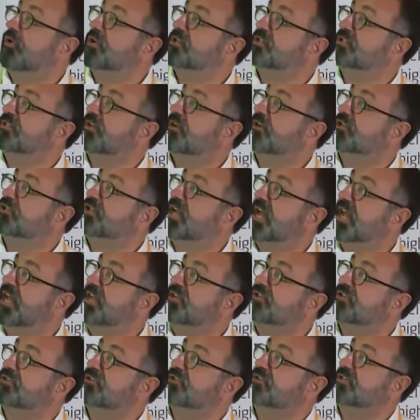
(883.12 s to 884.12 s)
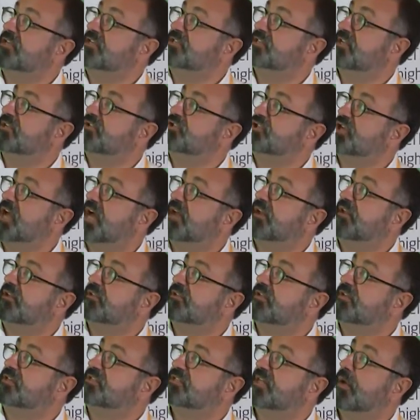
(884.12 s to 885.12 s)
research agencies and
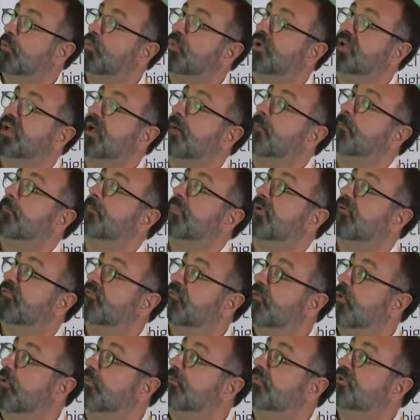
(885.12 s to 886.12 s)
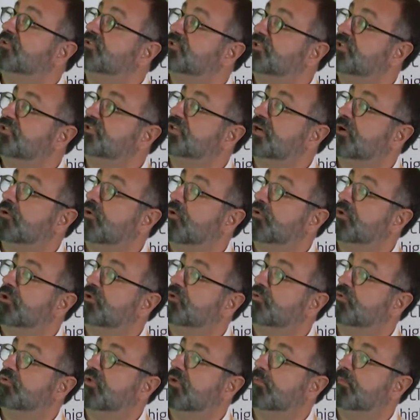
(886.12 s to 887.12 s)
charities that we can perform research
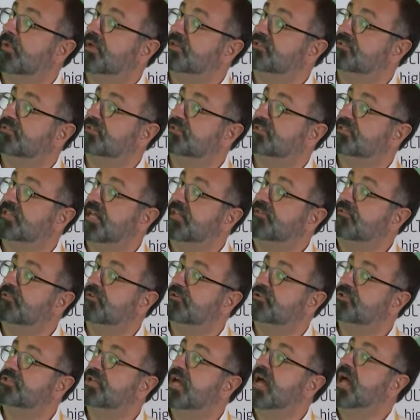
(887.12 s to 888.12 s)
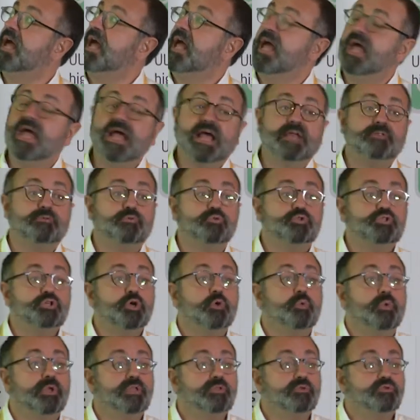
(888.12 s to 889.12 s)
according to the best standards, and to
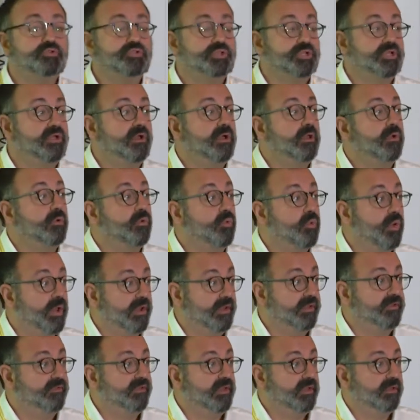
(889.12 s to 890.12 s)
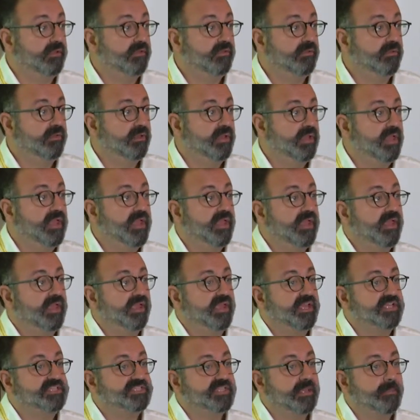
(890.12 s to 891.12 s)
show industrial quality.
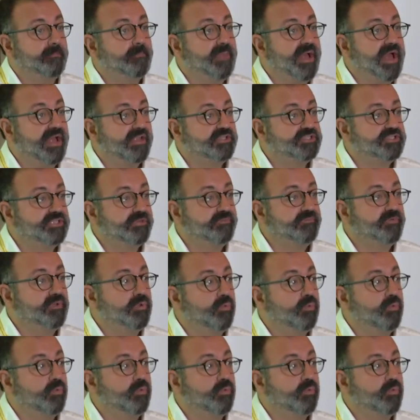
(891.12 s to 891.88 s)
It's a badge, if